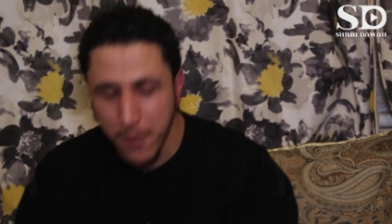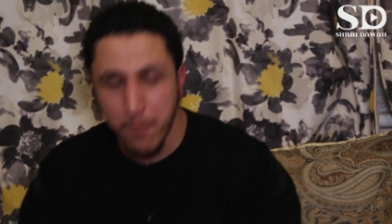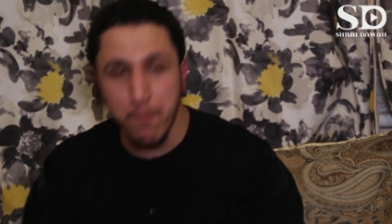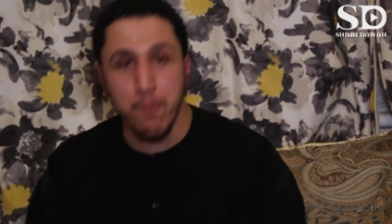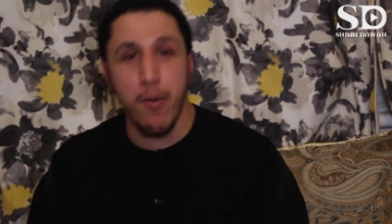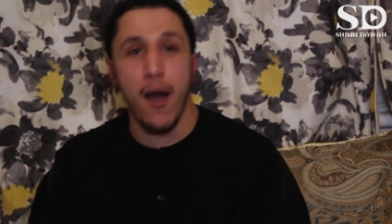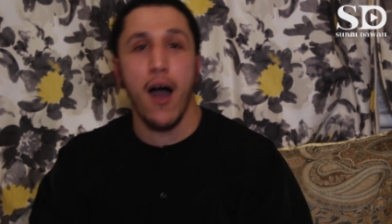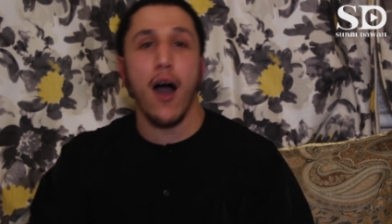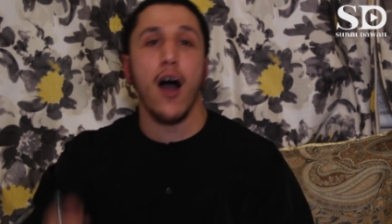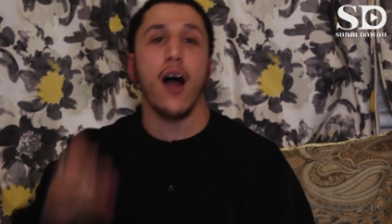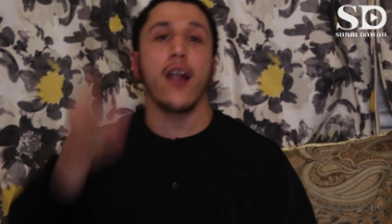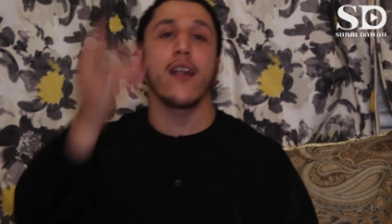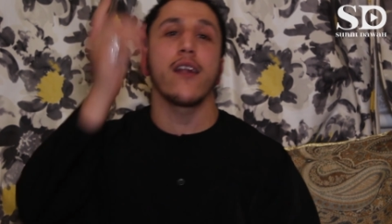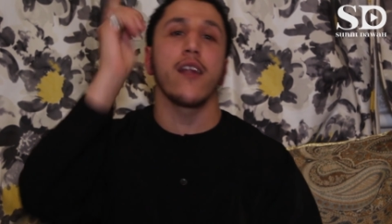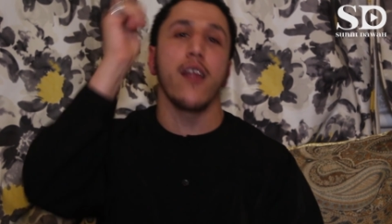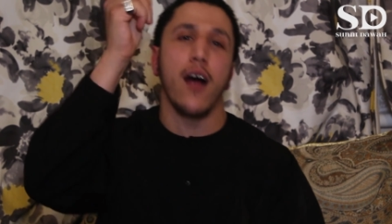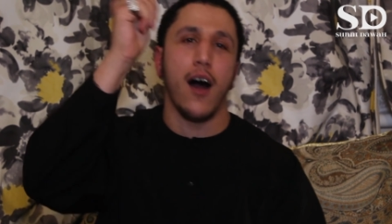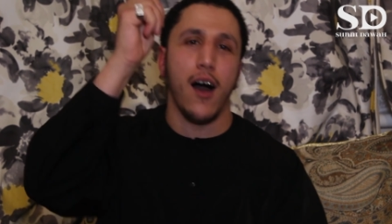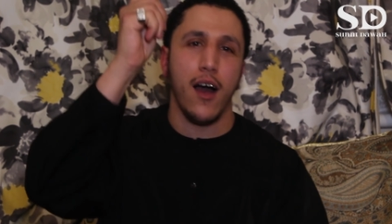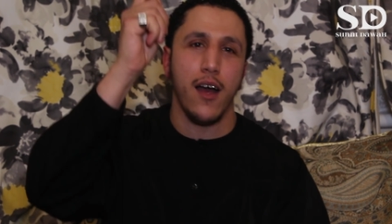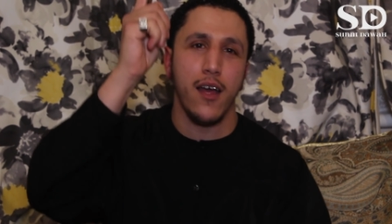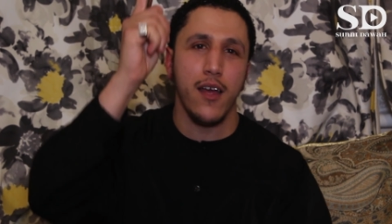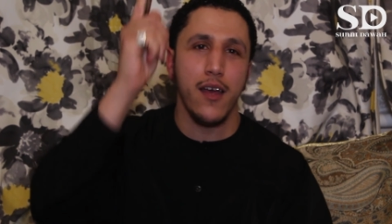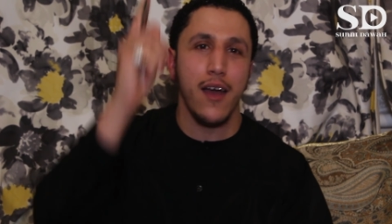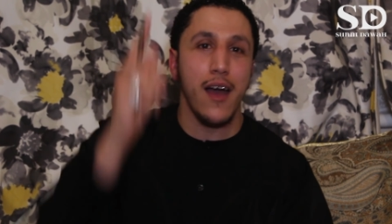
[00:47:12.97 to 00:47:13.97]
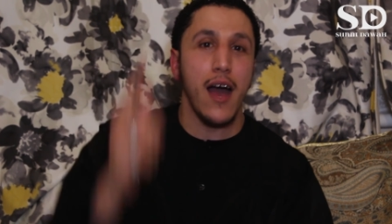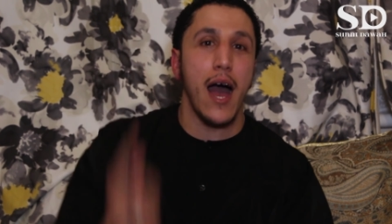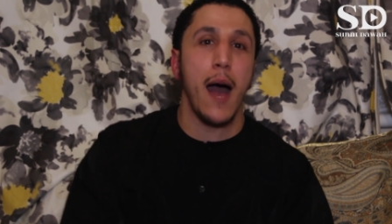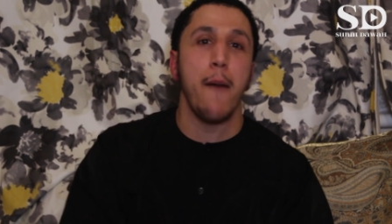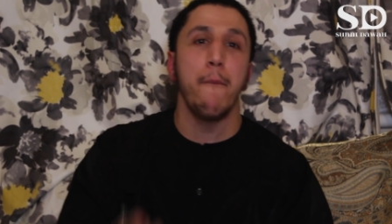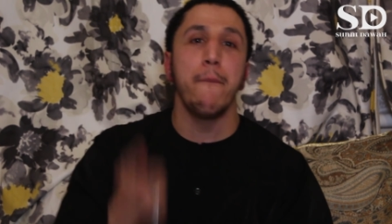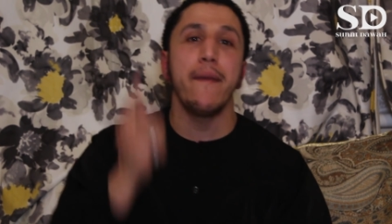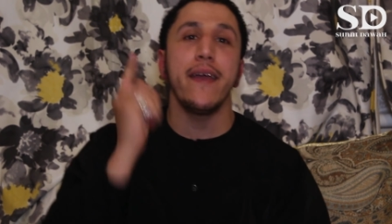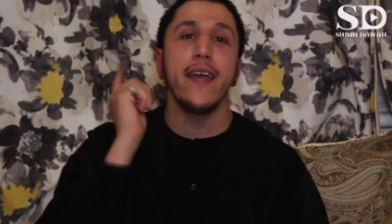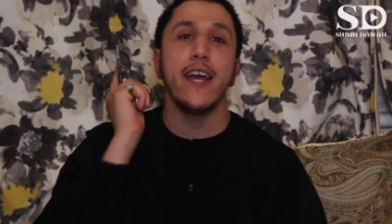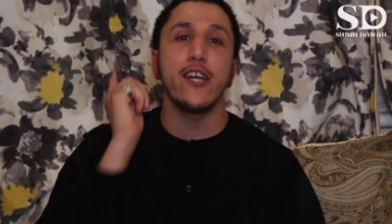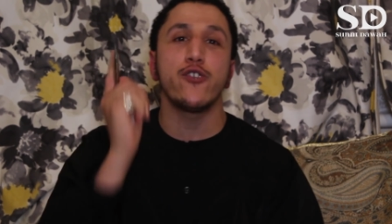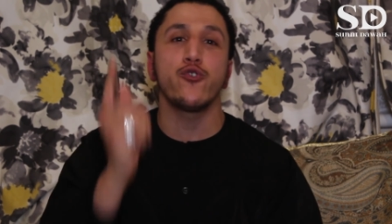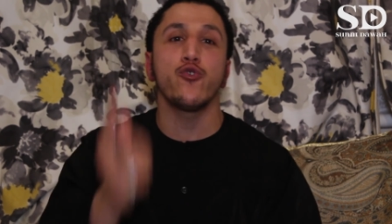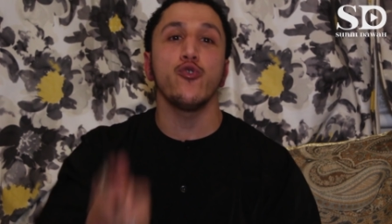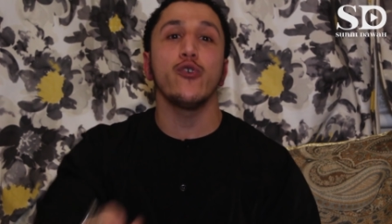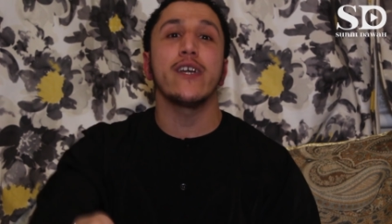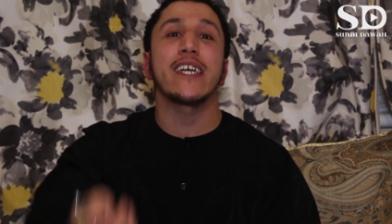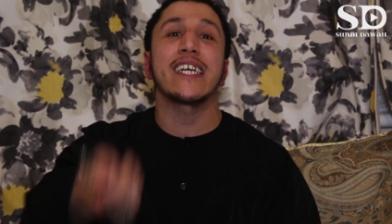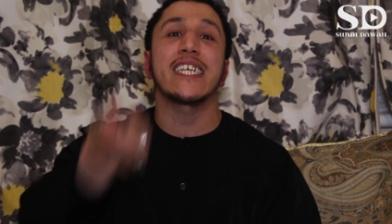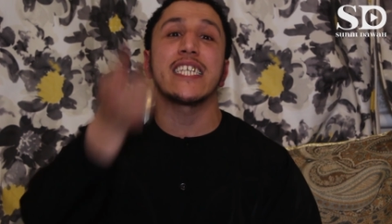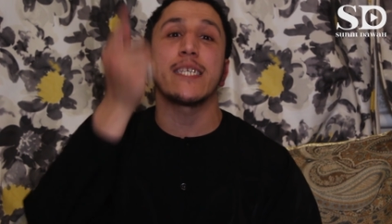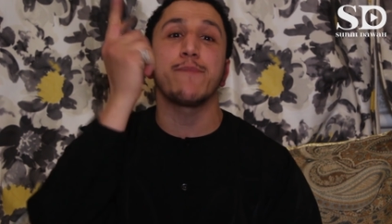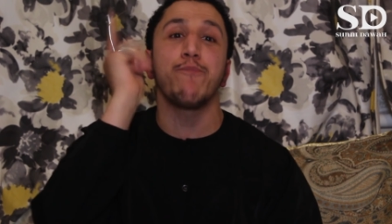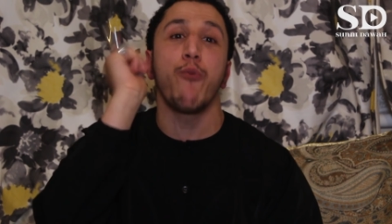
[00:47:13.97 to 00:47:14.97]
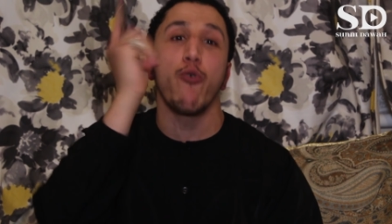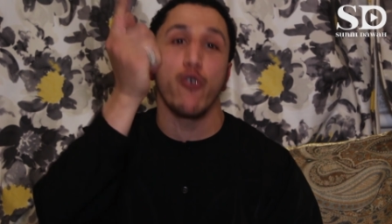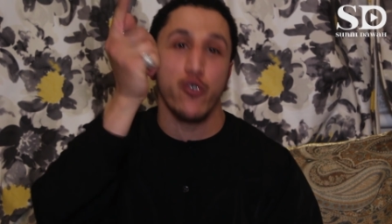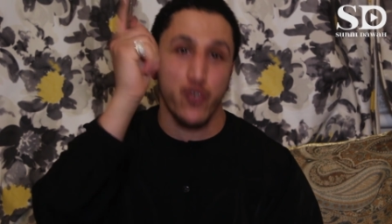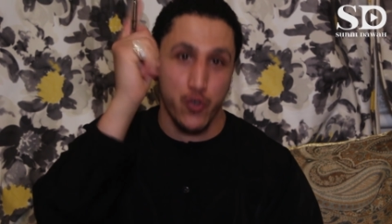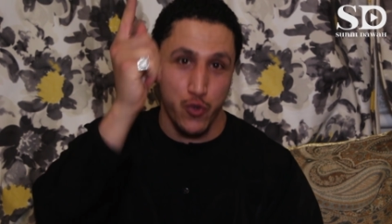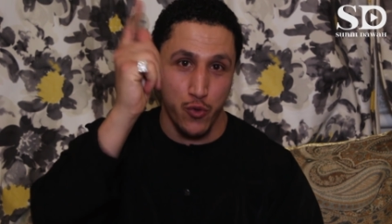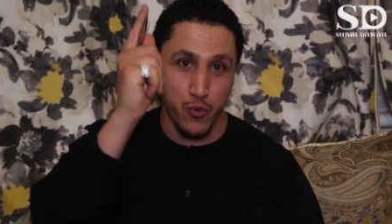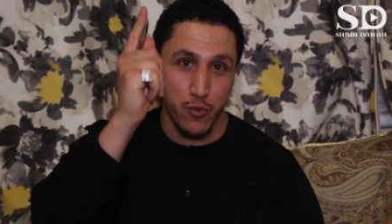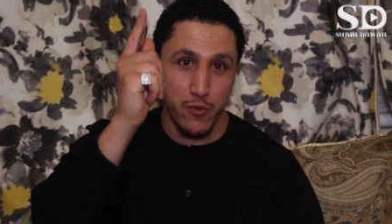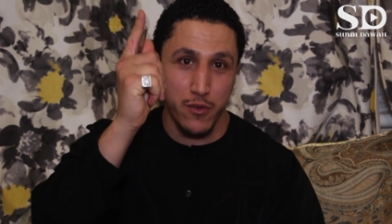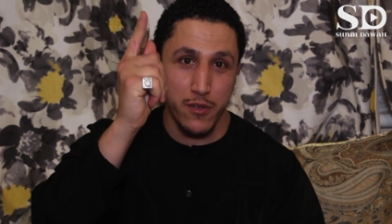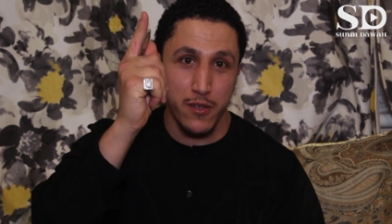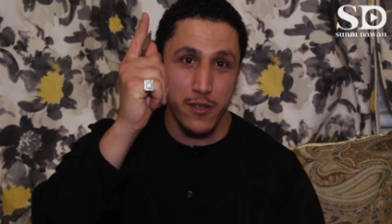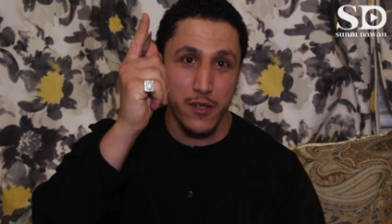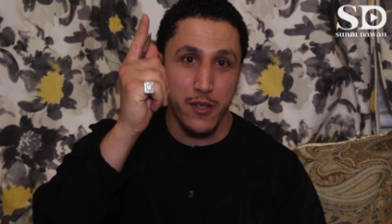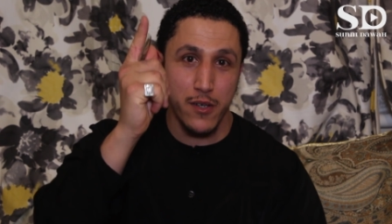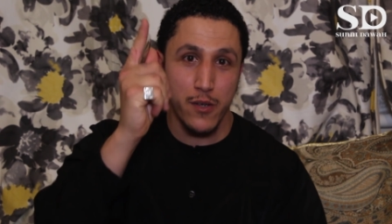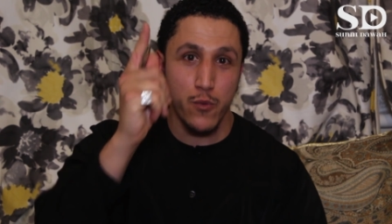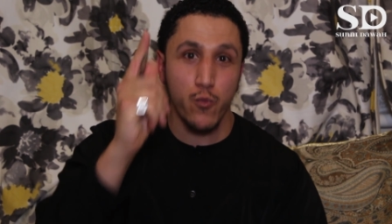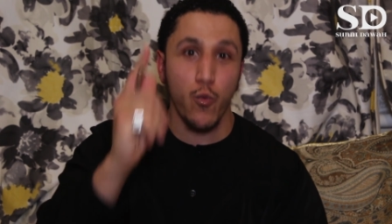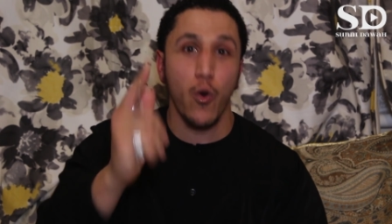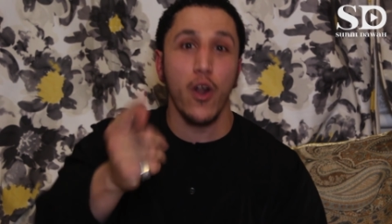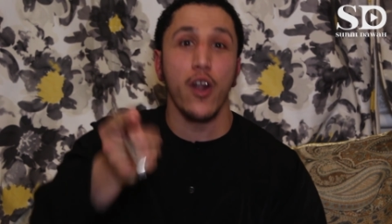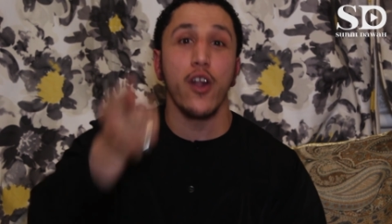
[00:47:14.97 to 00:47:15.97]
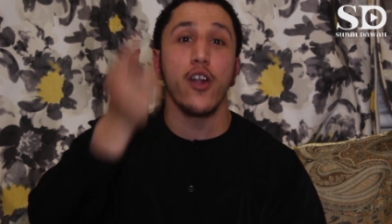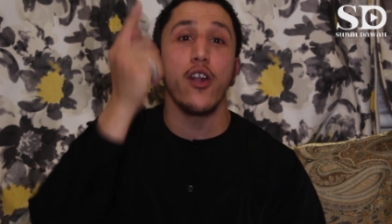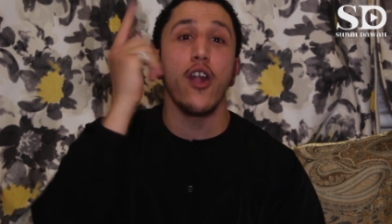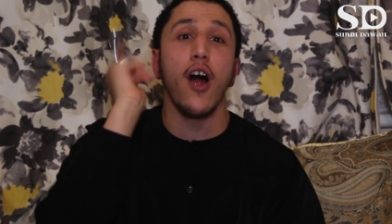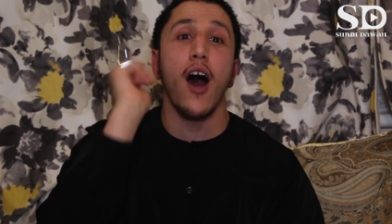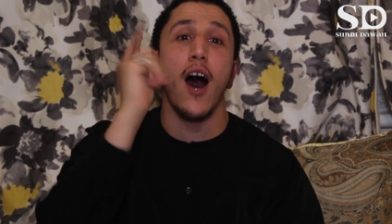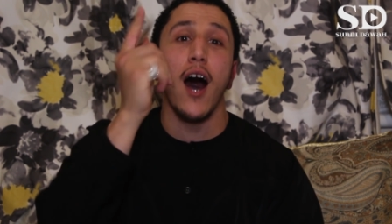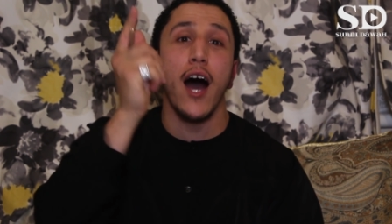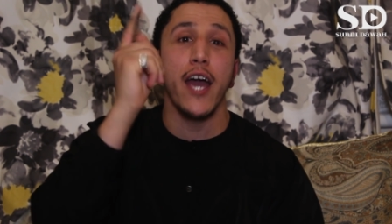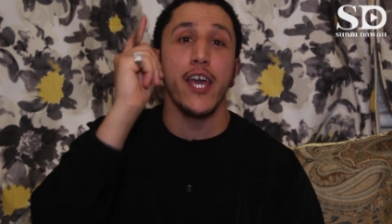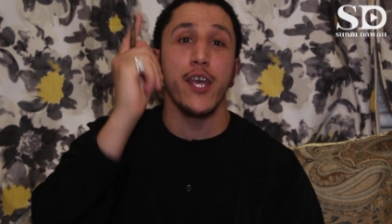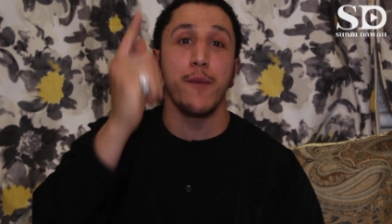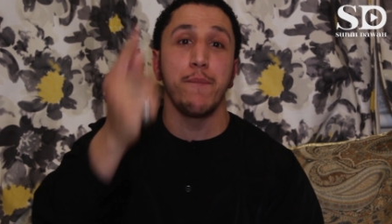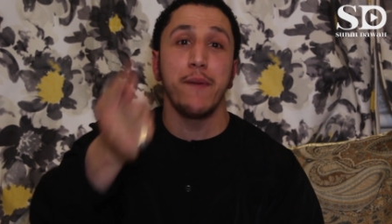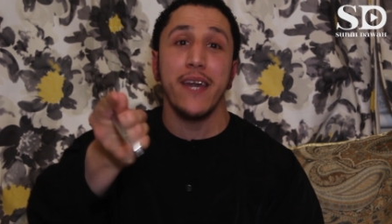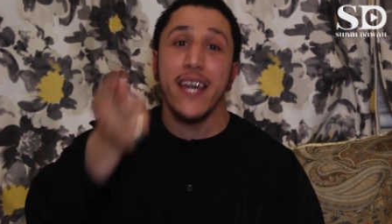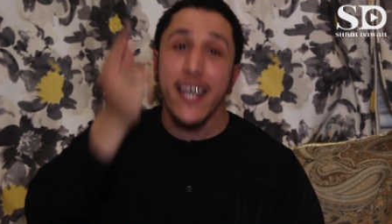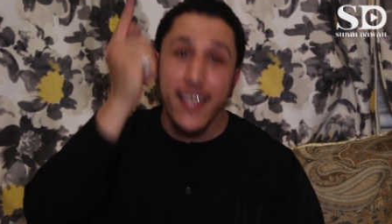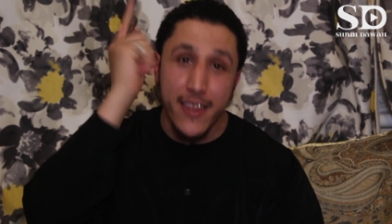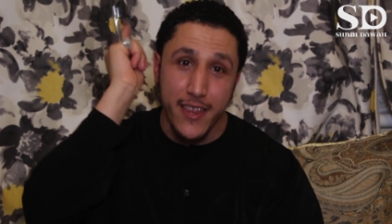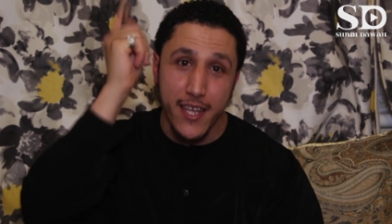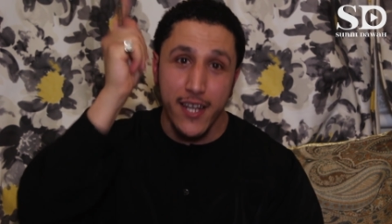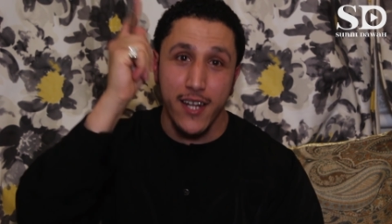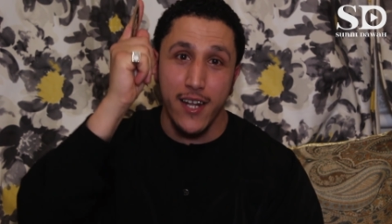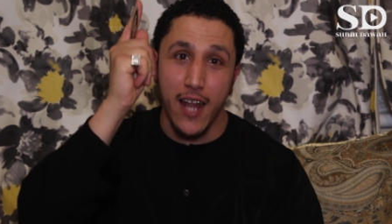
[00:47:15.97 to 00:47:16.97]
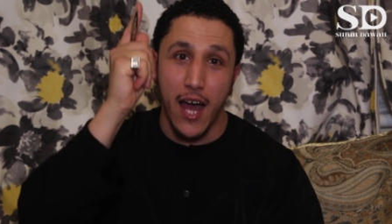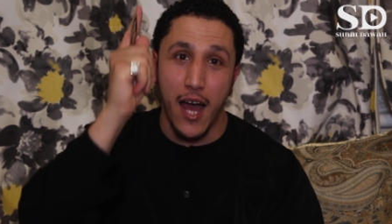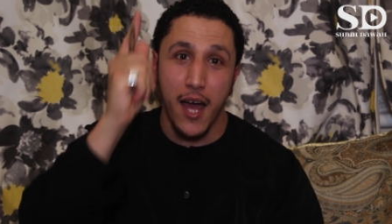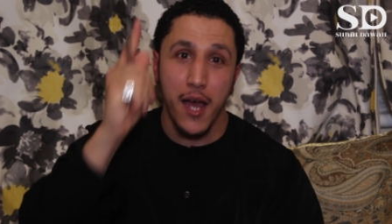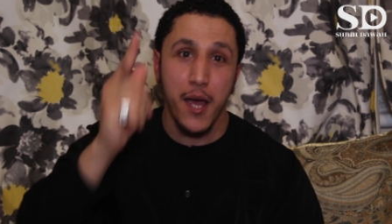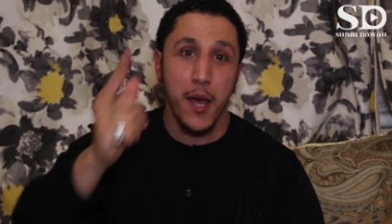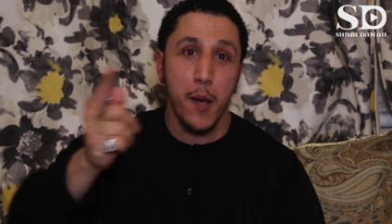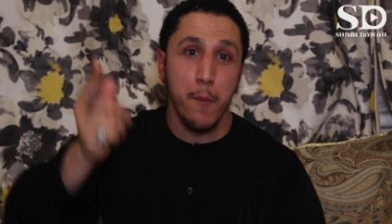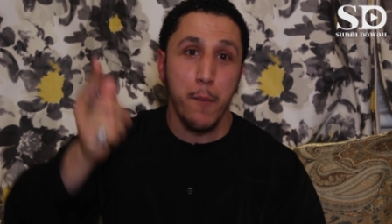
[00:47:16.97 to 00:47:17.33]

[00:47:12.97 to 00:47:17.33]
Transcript: But Allah, I'm here to expose you. Wallahi, bi-idhnillah,